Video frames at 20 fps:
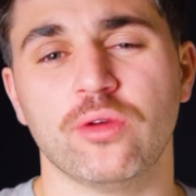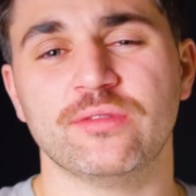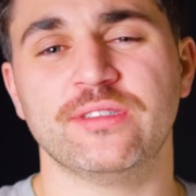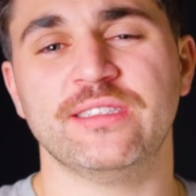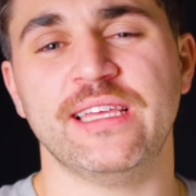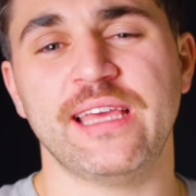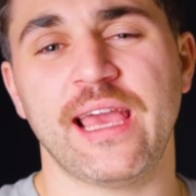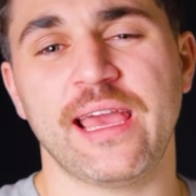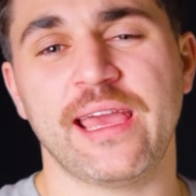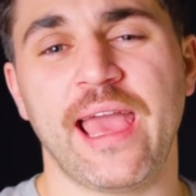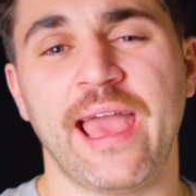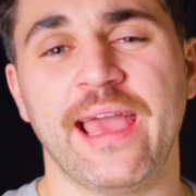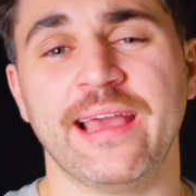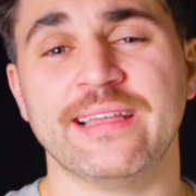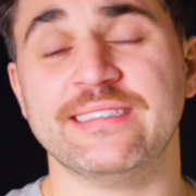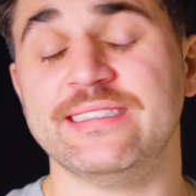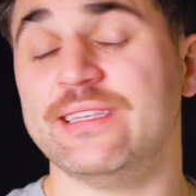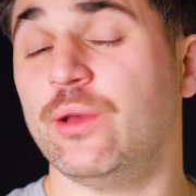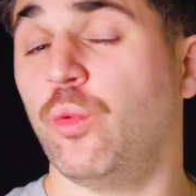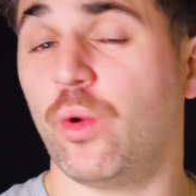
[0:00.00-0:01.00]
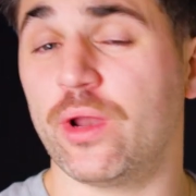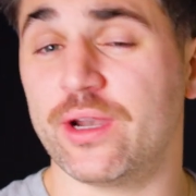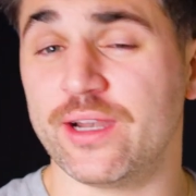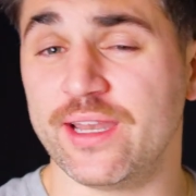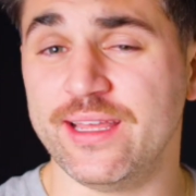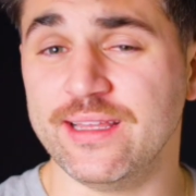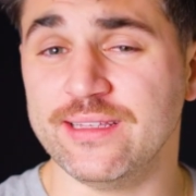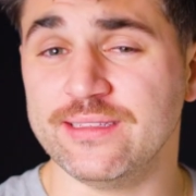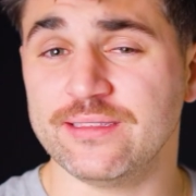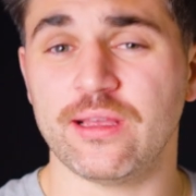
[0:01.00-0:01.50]
CAA and see what it
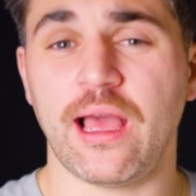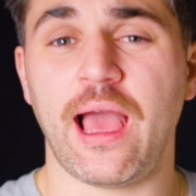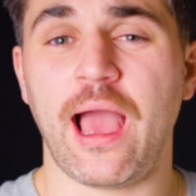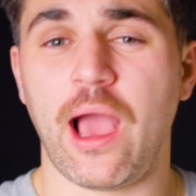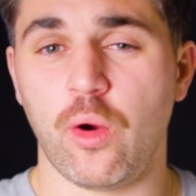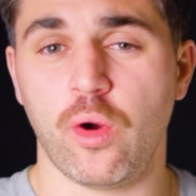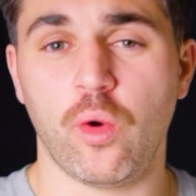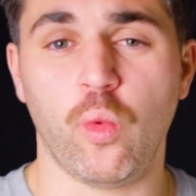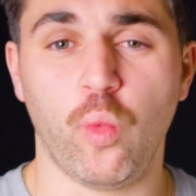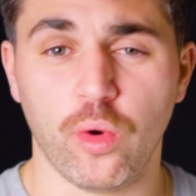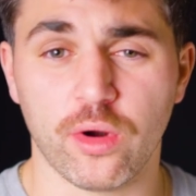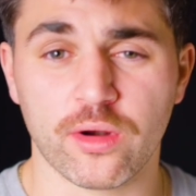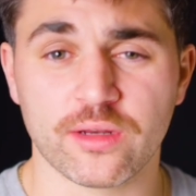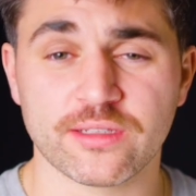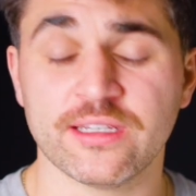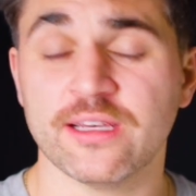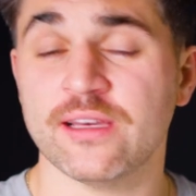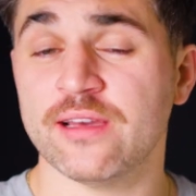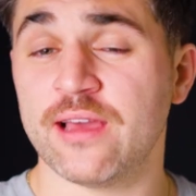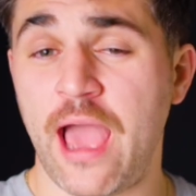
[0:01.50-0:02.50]
is, how it works,